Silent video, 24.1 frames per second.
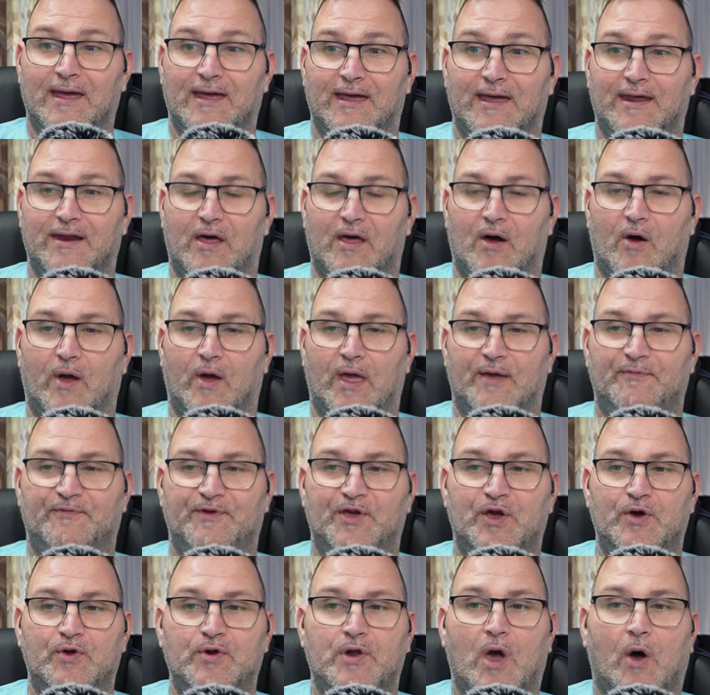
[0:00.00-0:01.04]
you know, if
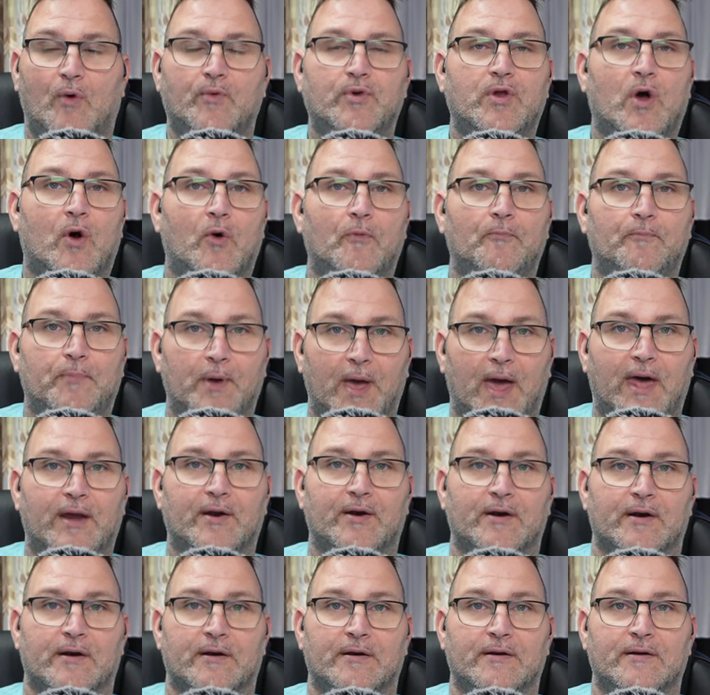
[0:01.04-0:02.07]
you know no
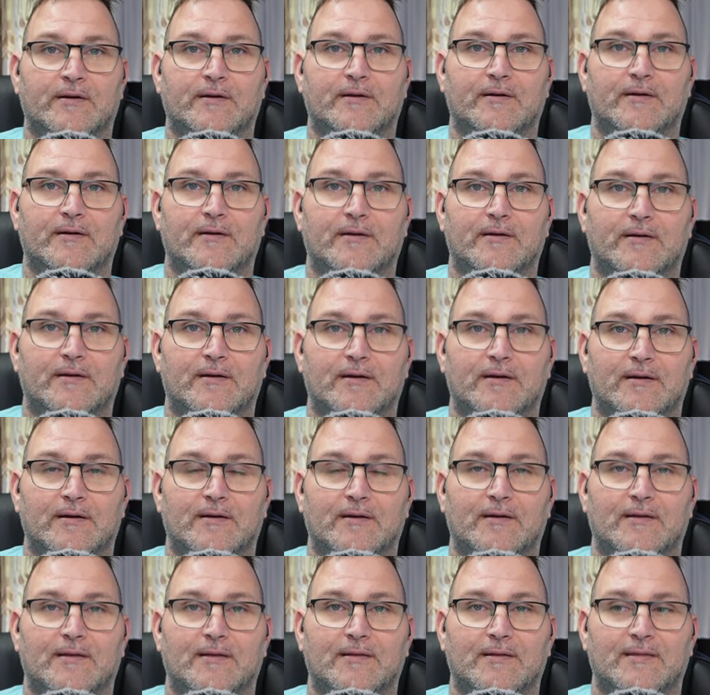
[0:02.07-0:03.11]
better,
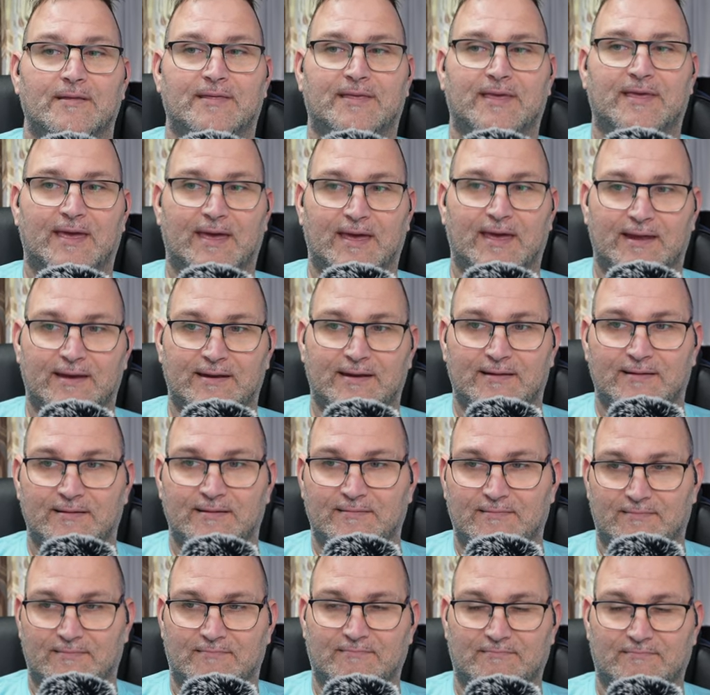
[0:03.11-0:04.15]

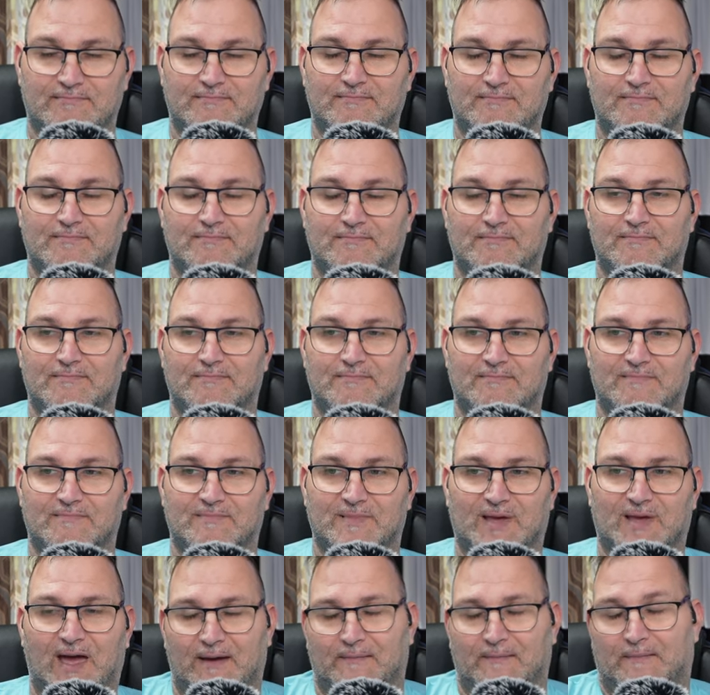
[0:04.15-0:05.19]
then
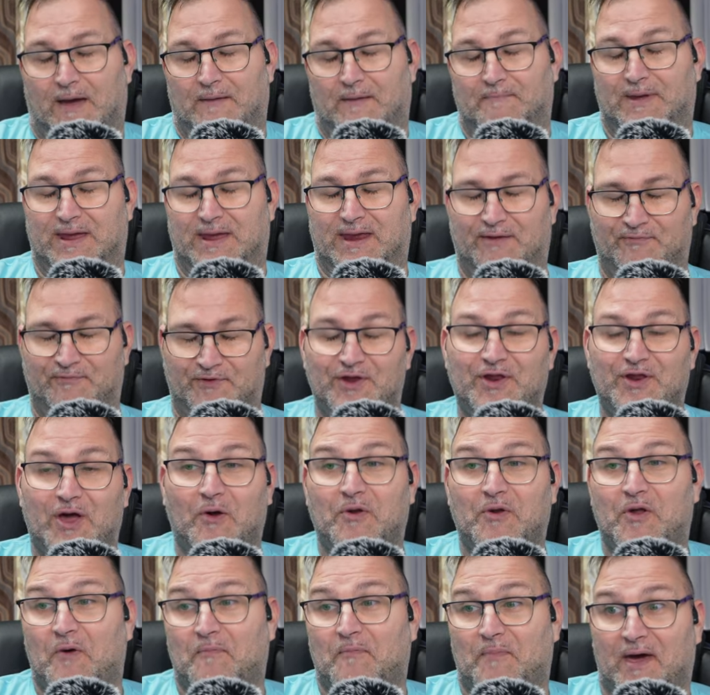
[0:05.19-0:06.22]
I, I mean, if you
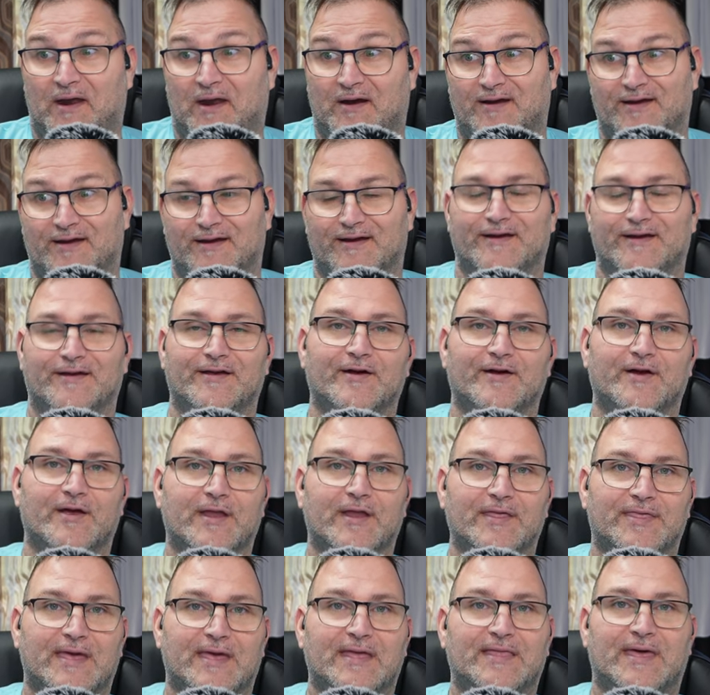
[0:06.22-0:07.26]
know no better, you're, you're
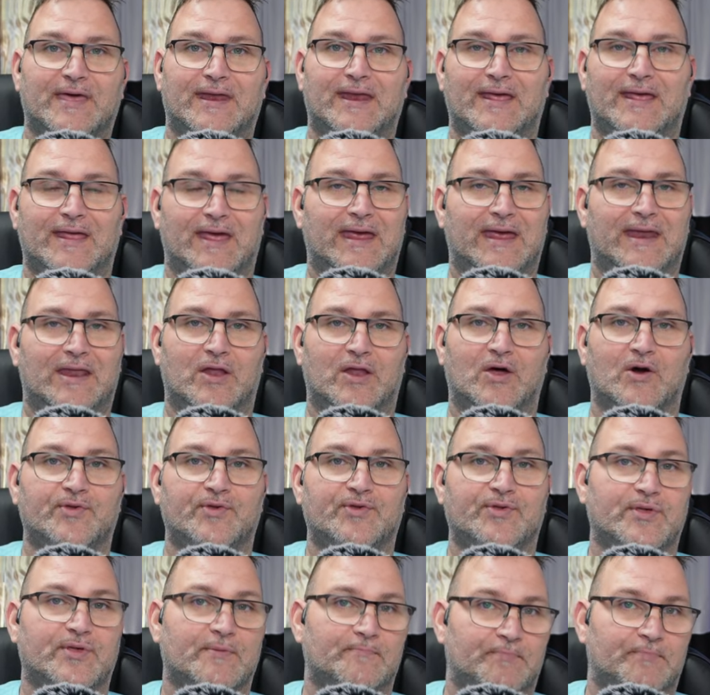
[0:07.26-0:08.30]
going to think that it, it
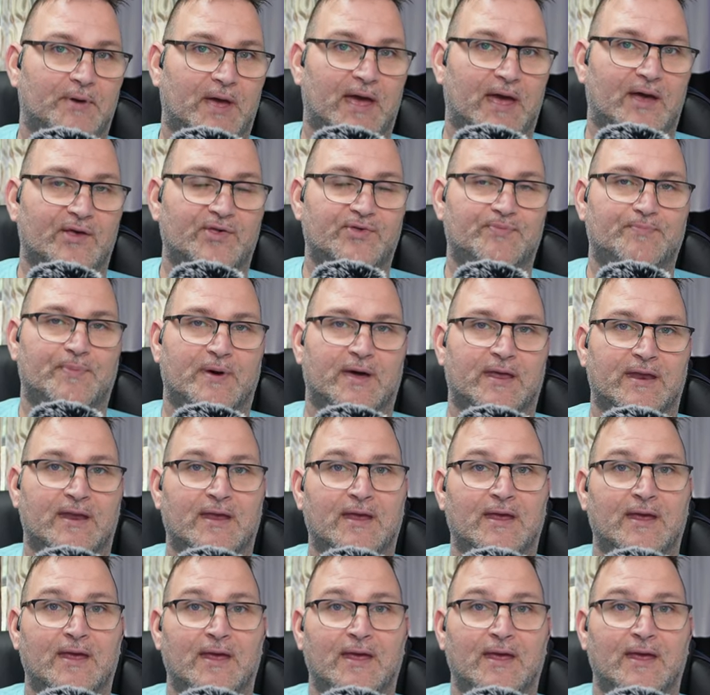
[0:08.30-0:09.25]
looks the best, but